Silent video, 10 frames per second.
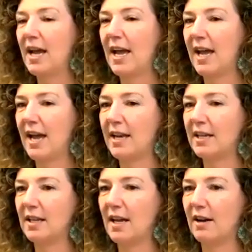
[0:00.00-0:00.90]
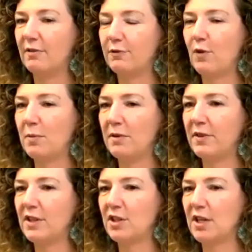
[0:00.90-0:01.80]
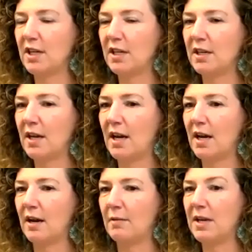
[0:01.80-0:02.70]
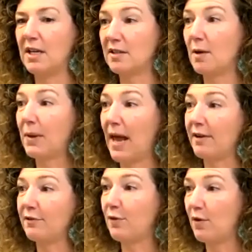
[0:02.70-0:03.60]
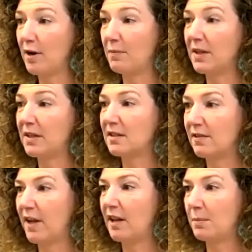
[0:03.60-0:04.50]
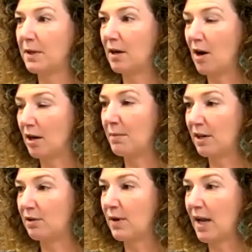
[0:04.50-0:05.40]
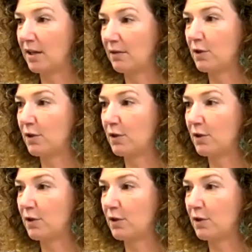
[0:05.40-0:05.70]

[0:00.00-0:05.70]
And FormaVision is a platform that's developing augmented reality,